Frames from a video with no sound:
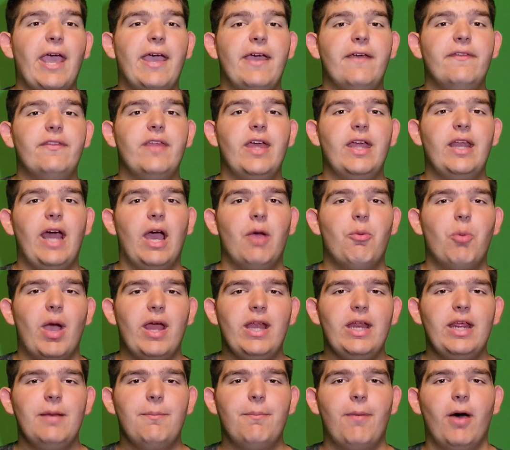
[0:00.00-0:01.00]
And then I
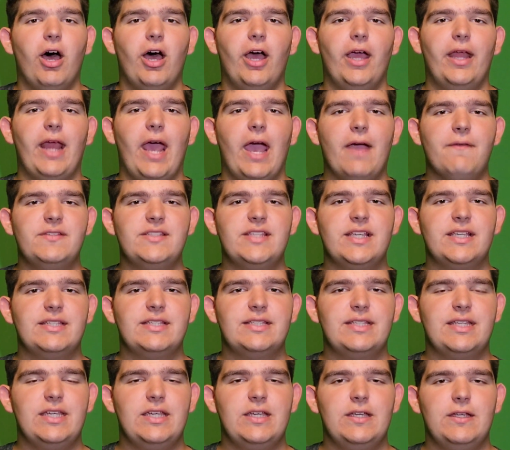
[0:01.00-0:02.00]
went and bought an
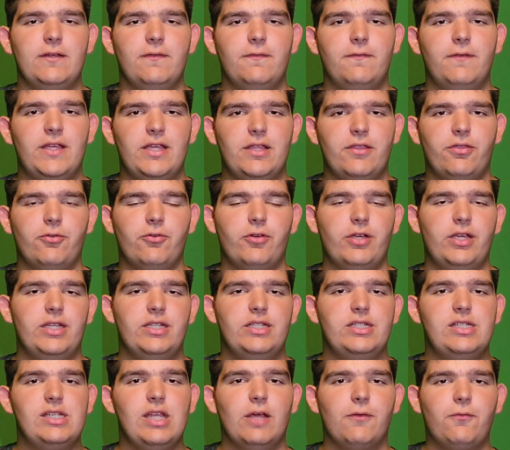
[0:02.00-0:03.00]
F16
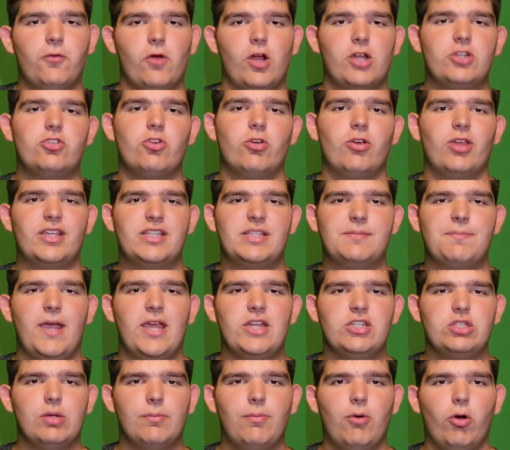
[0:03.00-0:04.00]
V3 differential
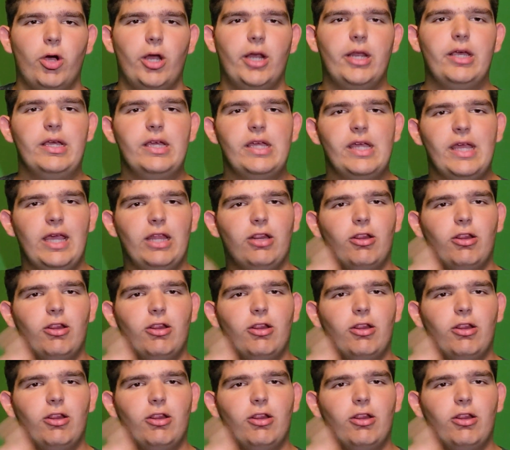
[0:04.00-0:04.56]
expansion board.